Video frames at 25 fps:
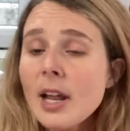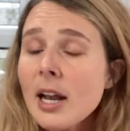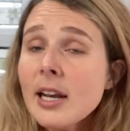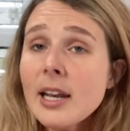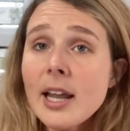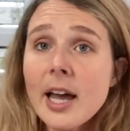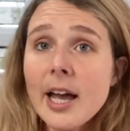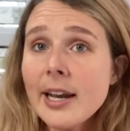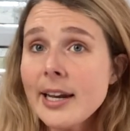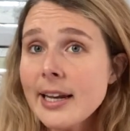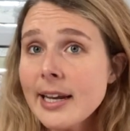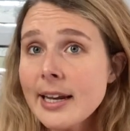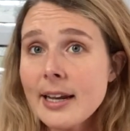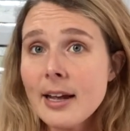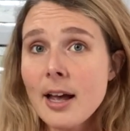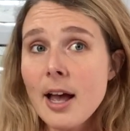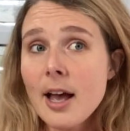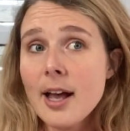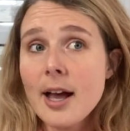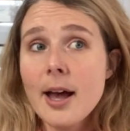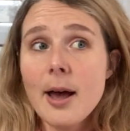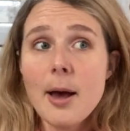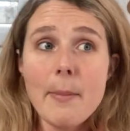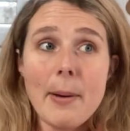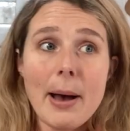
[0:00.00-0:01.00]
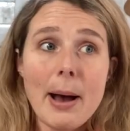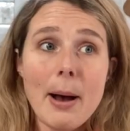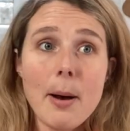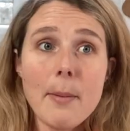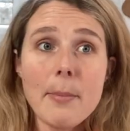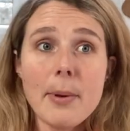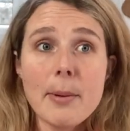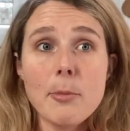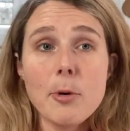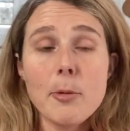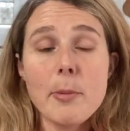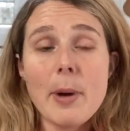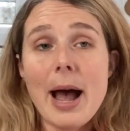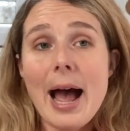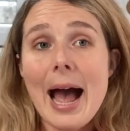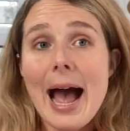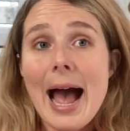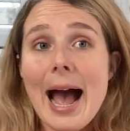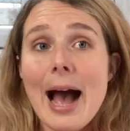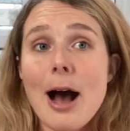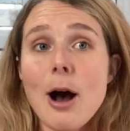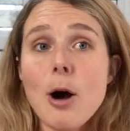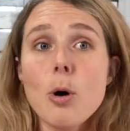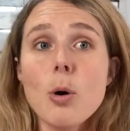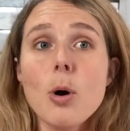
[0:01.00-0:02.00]
learning a bit more about
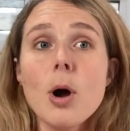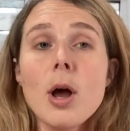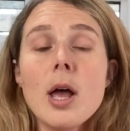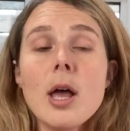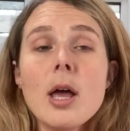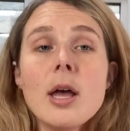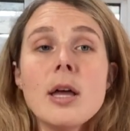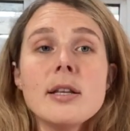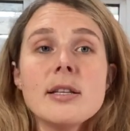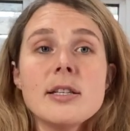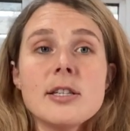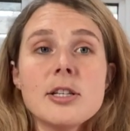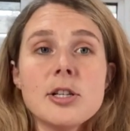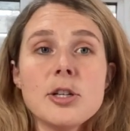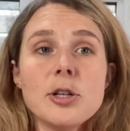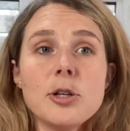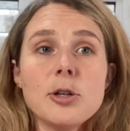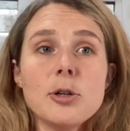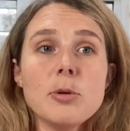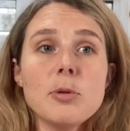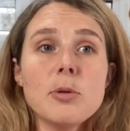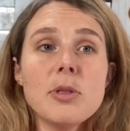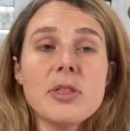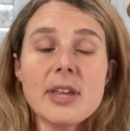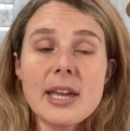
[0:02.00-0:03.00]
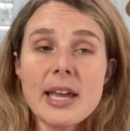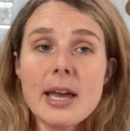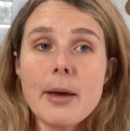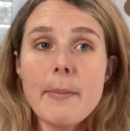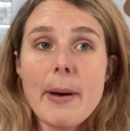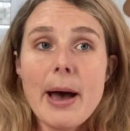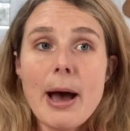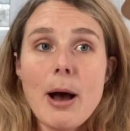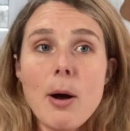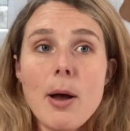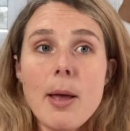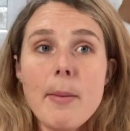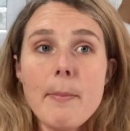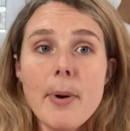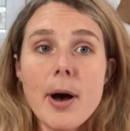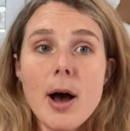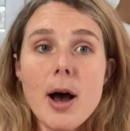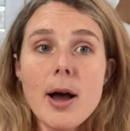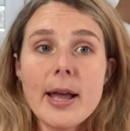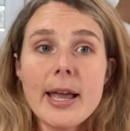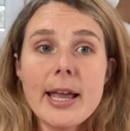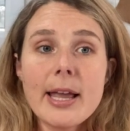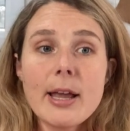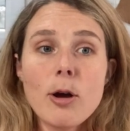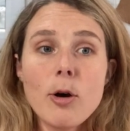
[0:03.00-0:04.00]
how to think about
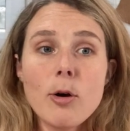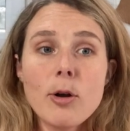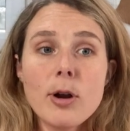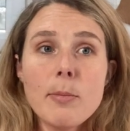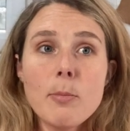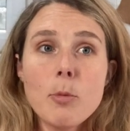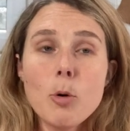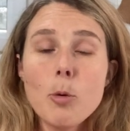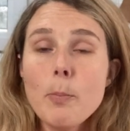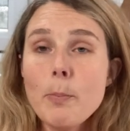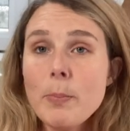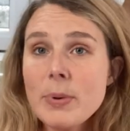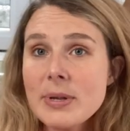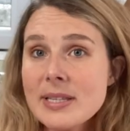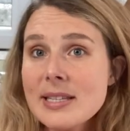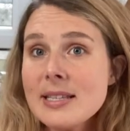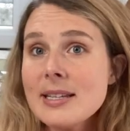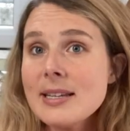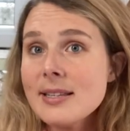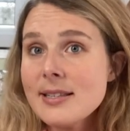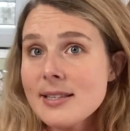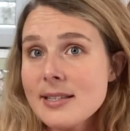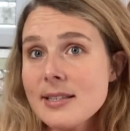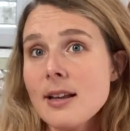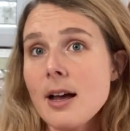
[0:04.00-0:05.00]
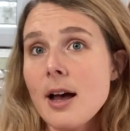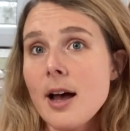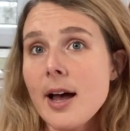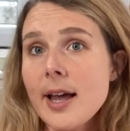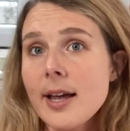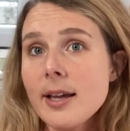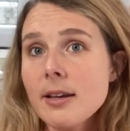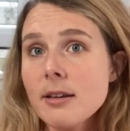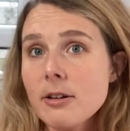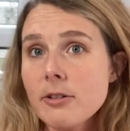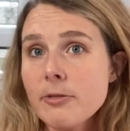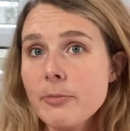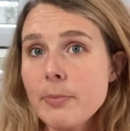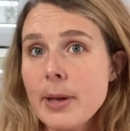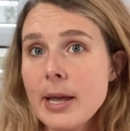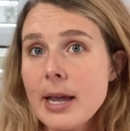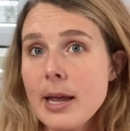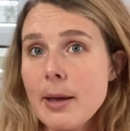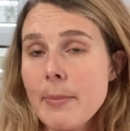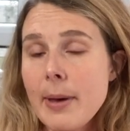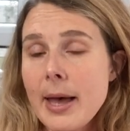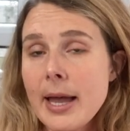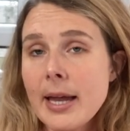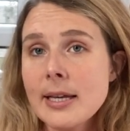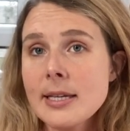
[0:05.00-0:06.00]
embarking on a more business side of being
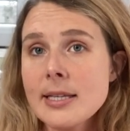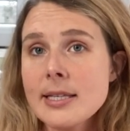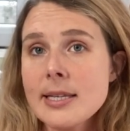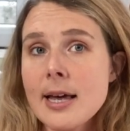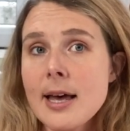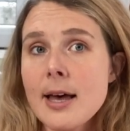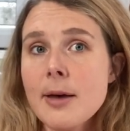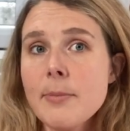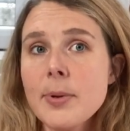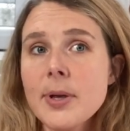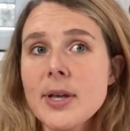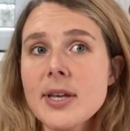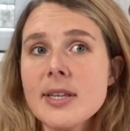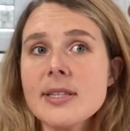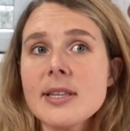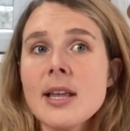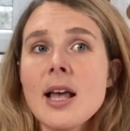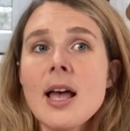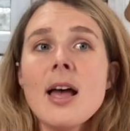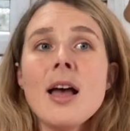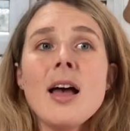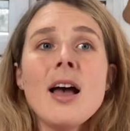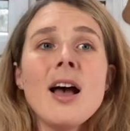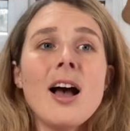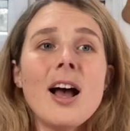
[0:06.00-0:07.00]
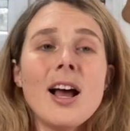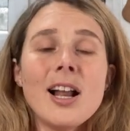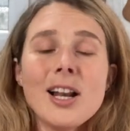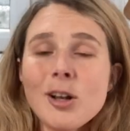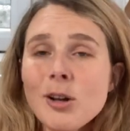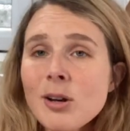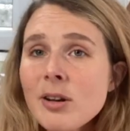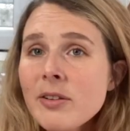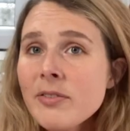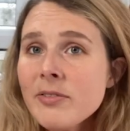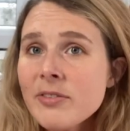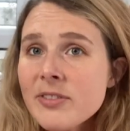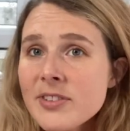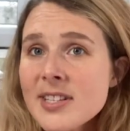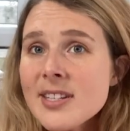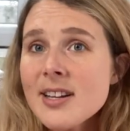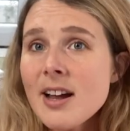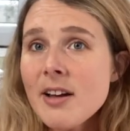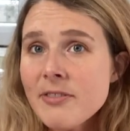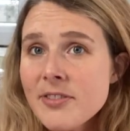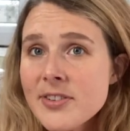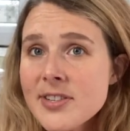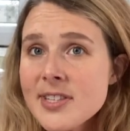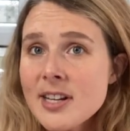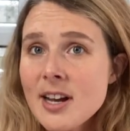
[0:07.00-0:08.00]
a painter, because a lot of
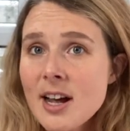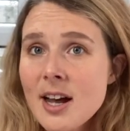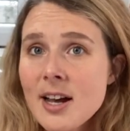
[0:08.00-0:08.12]
stuff as an